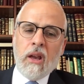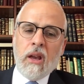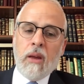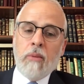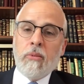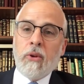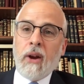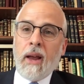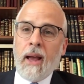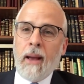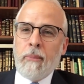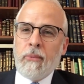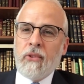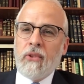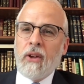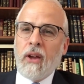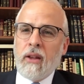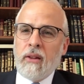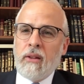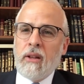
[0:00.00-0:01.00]
And perhaps
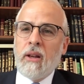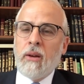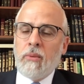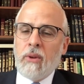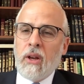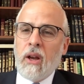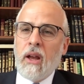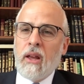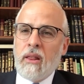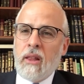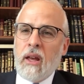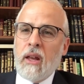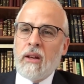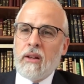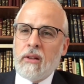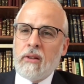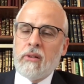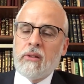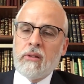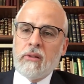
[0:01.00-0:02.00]
the idea behind that
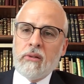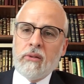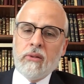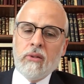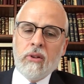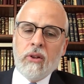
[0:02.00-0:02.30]
is,